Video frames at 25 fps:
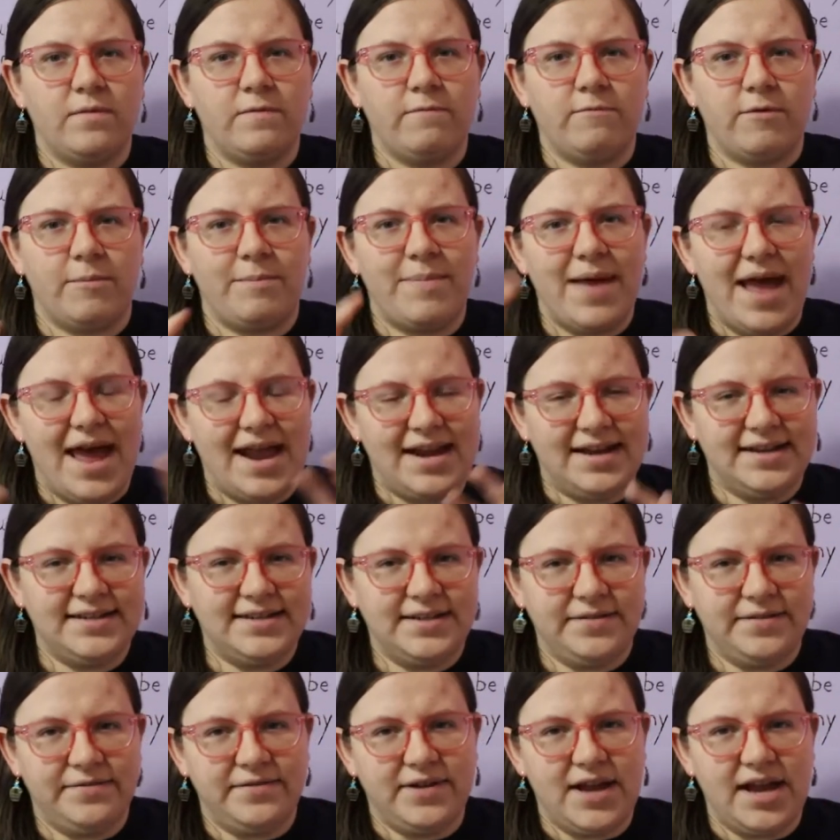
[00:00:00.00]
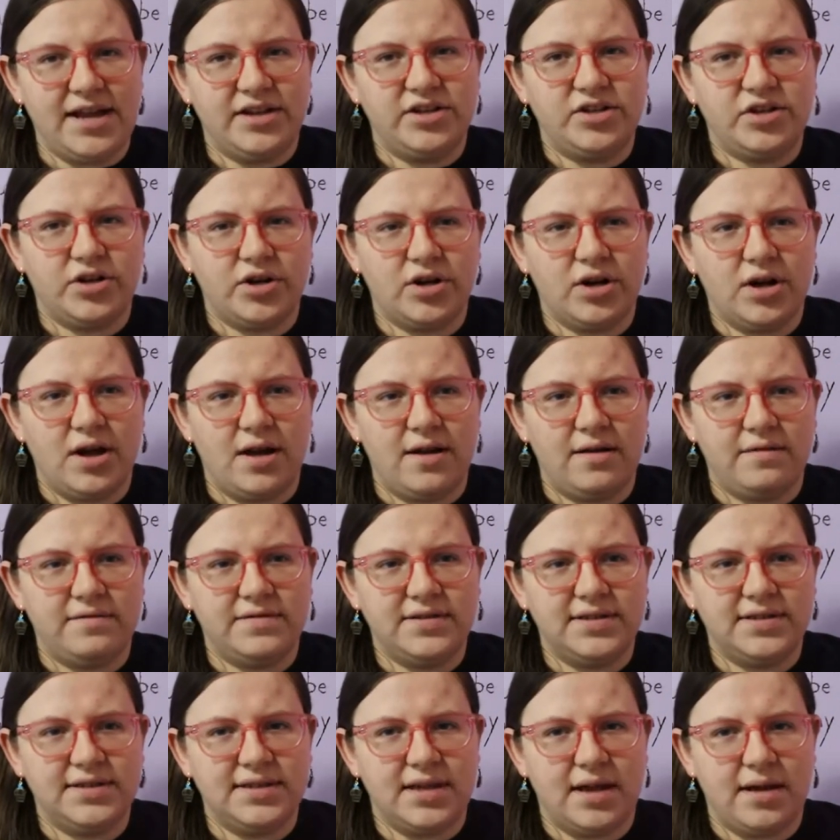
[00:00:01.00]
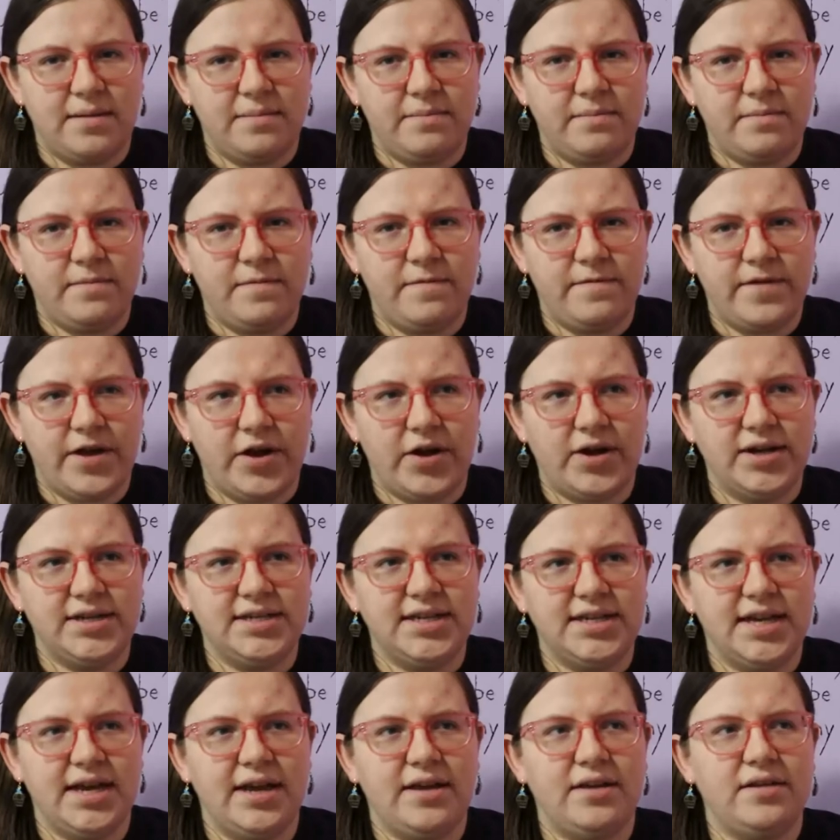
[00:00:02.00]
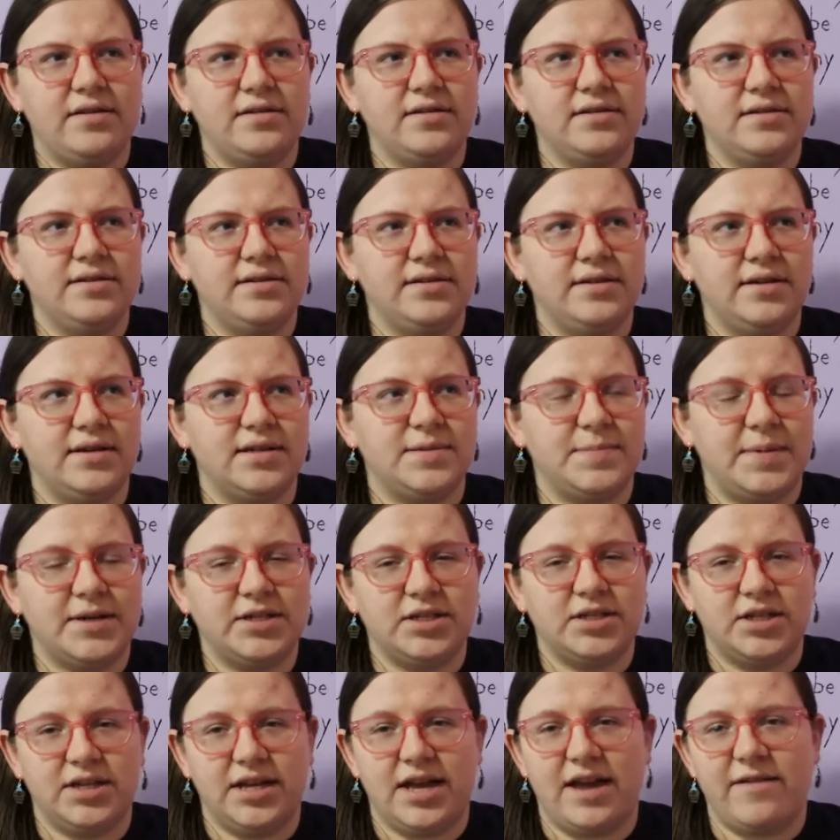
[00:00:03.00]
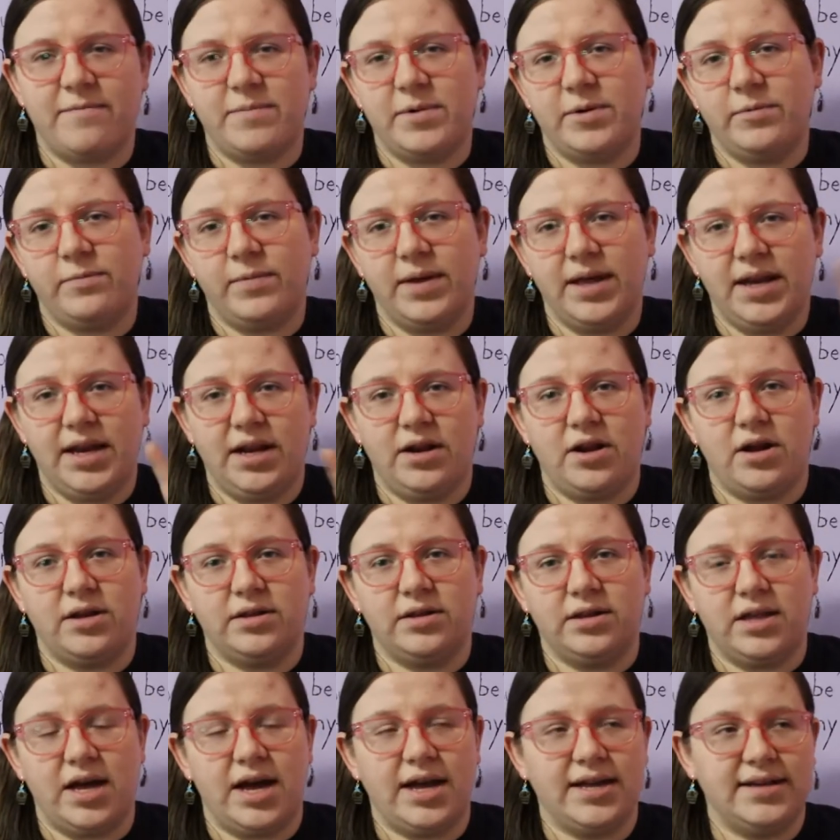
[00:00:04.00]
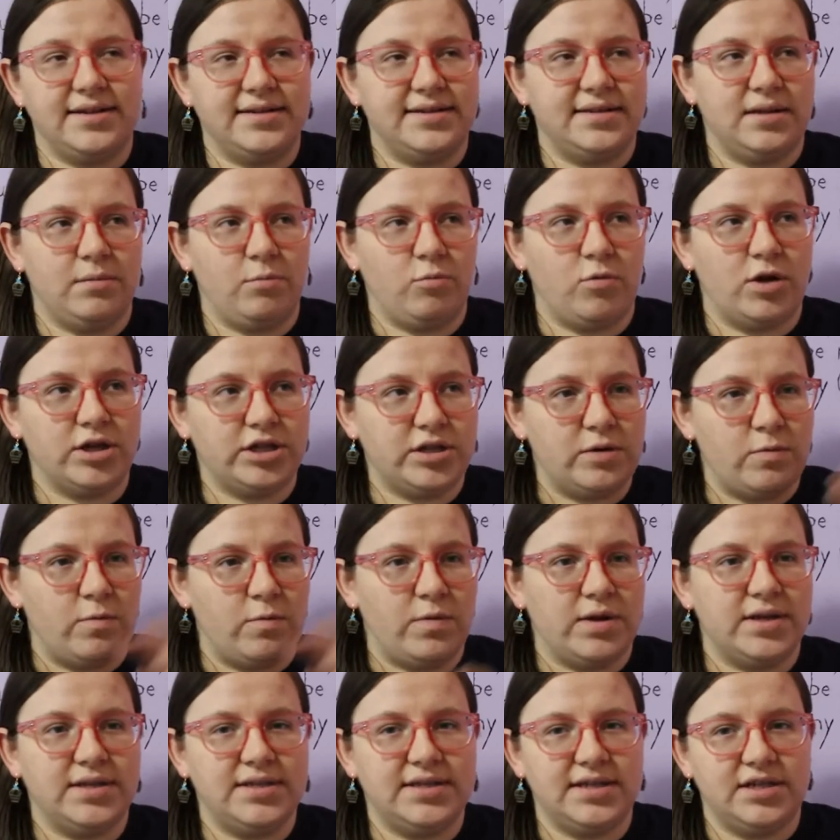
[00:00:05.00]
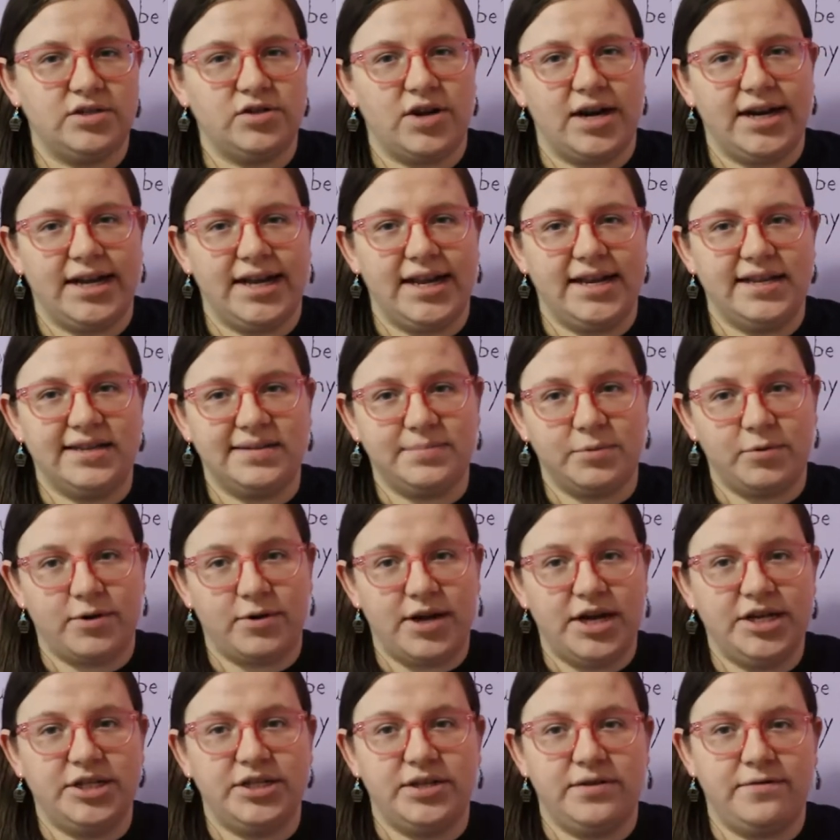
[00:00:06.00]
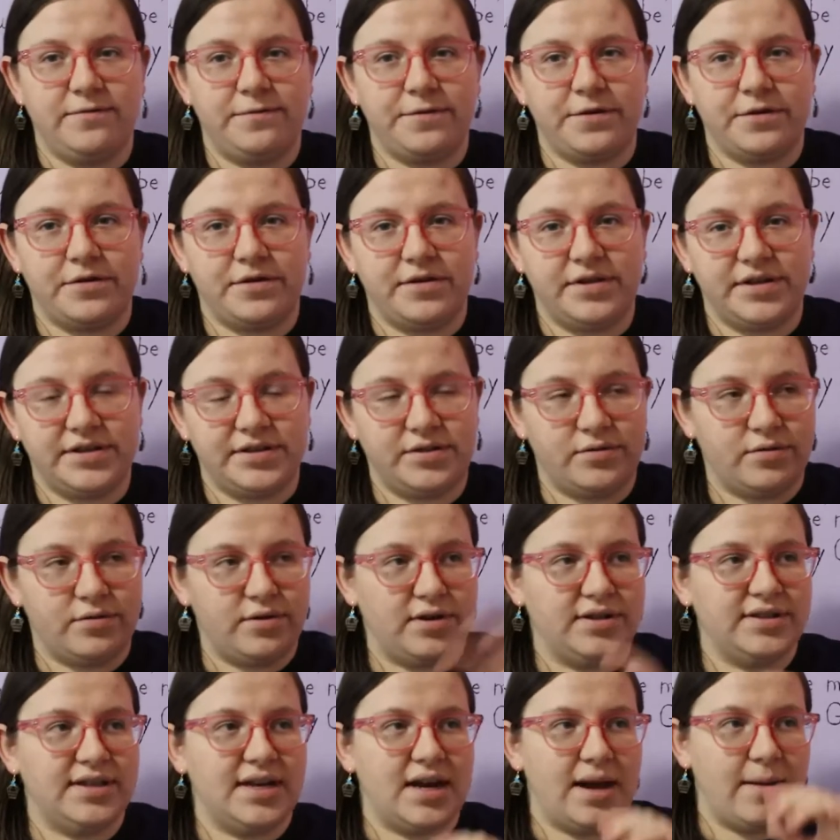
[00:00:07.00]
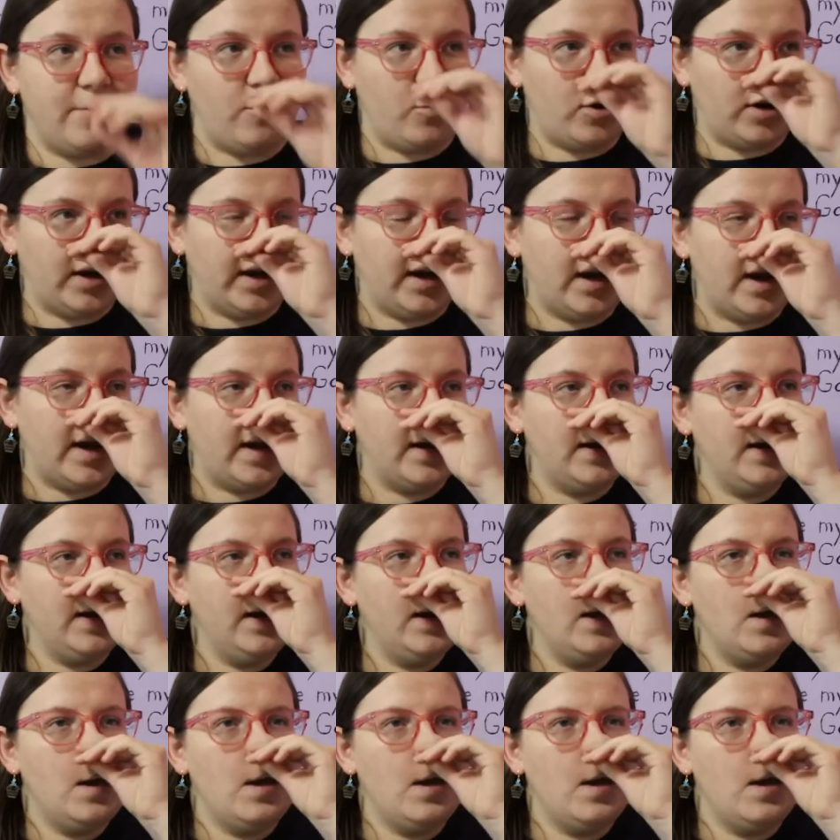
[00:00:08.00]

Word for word: repetitive nature of some fairy tales, especially I've been reading online some Russian ones to try to get inspiration for the stories that I'm working on.